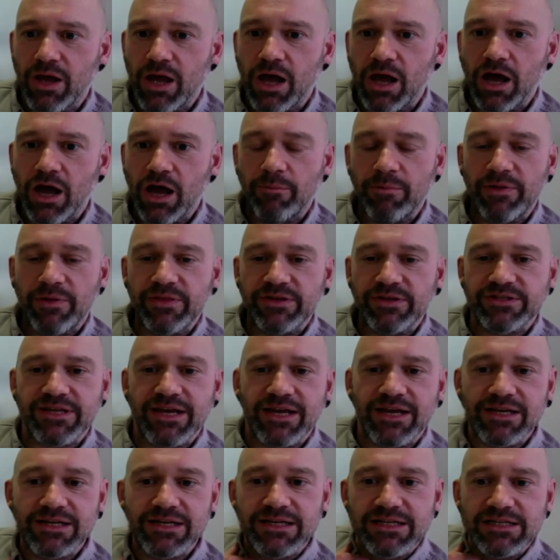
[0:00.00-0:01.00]
And the
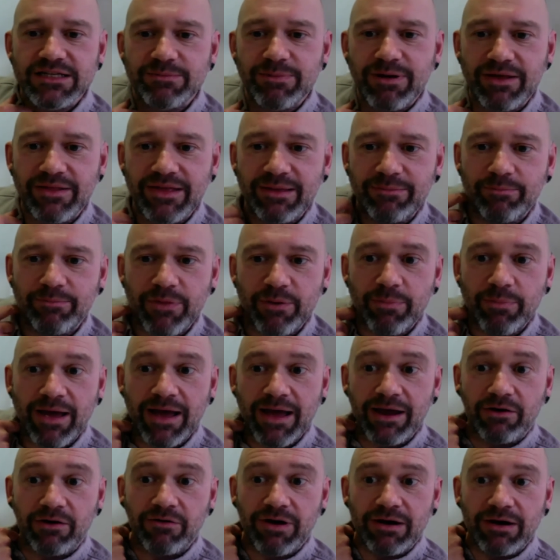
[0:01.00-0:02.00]
second is about the
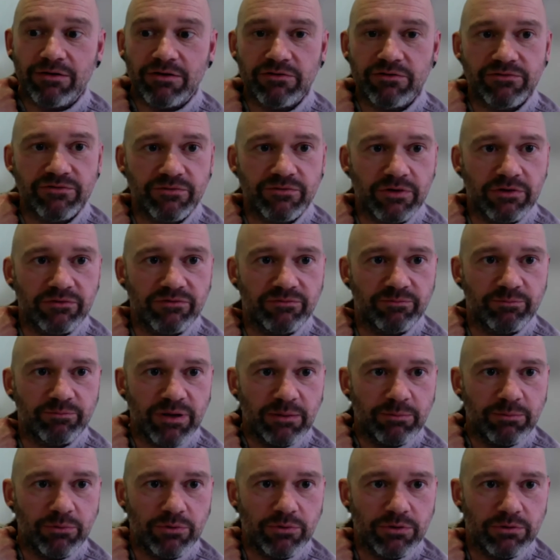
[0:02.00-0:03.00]
background of
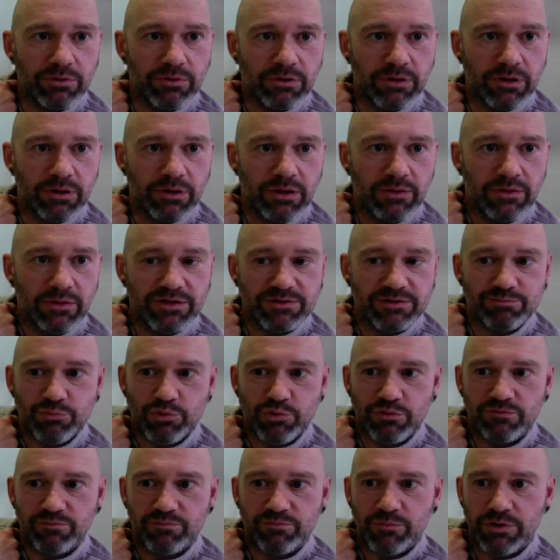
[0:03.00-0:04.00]
people in this
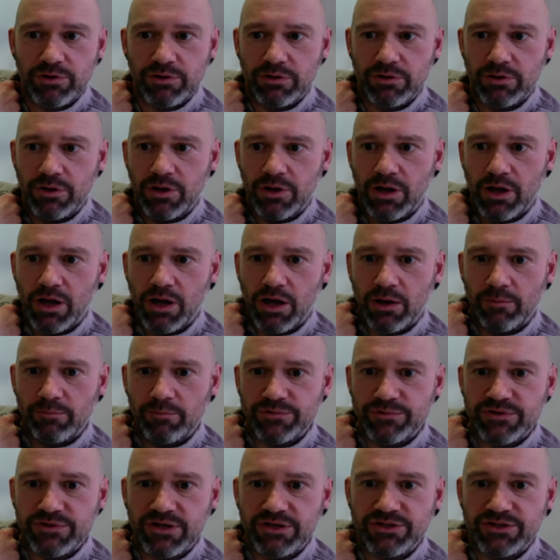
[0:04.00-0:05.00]
movement,
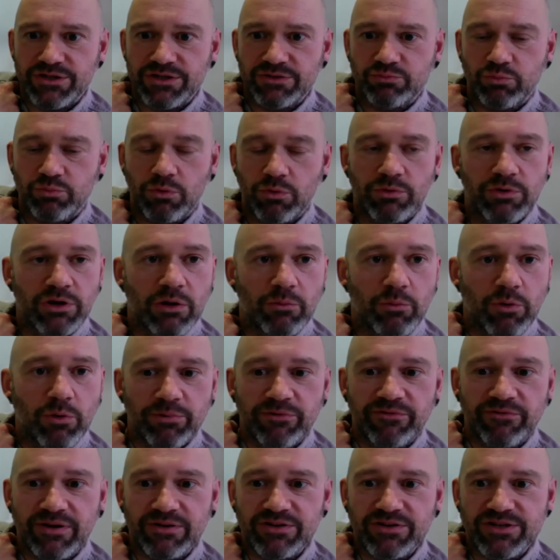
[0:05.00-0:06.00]
such as what
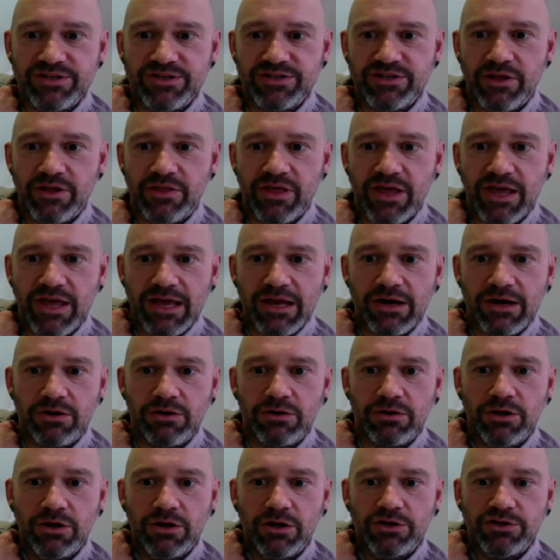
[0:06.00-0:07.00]
professions are they
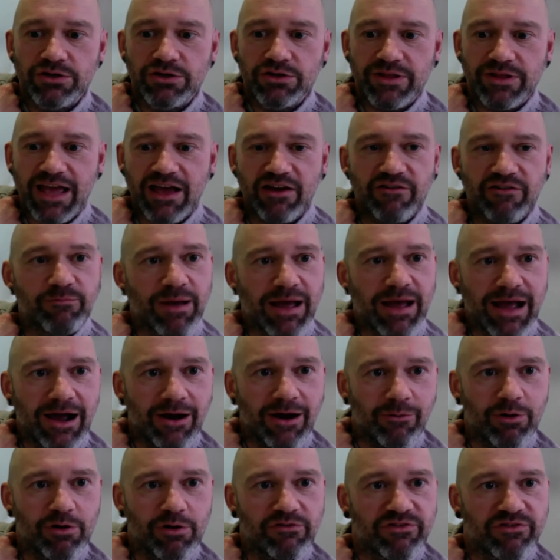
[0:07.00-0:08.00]
in? Do they have
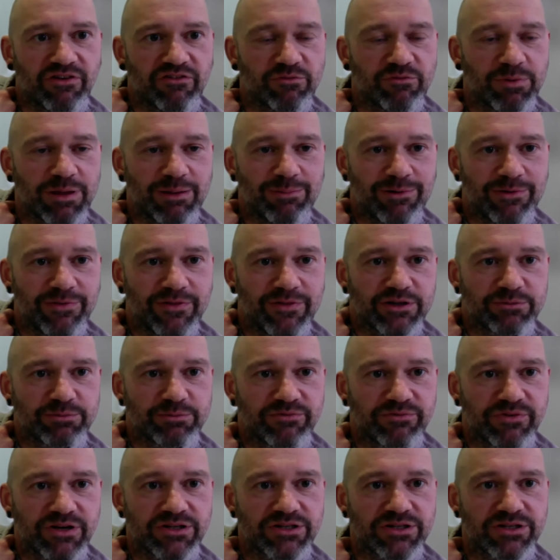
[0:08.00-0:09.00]
power over people in those
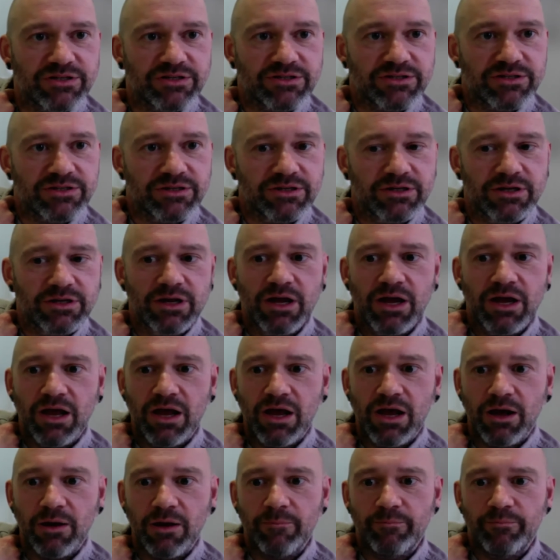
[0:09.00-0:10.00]
professions?
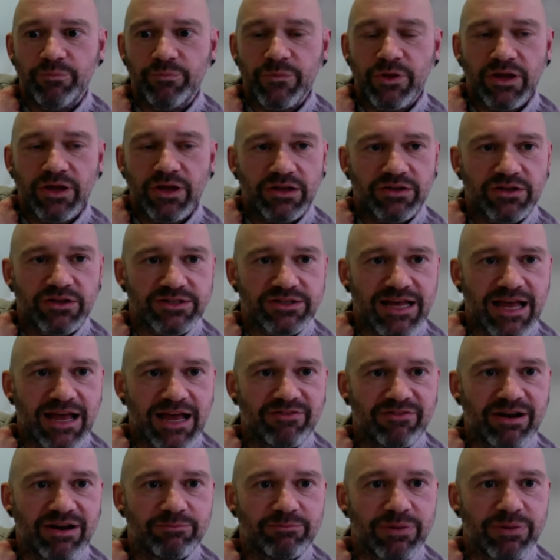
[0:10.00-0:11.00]
Does that have
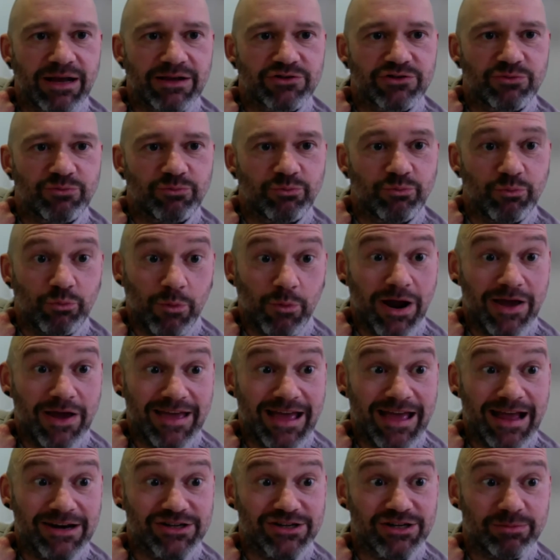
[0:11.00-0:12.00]
an impact on the way they
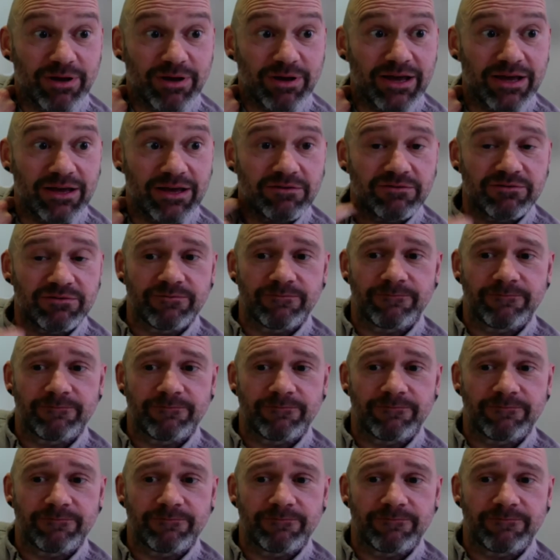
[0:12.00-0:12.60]
actually behave?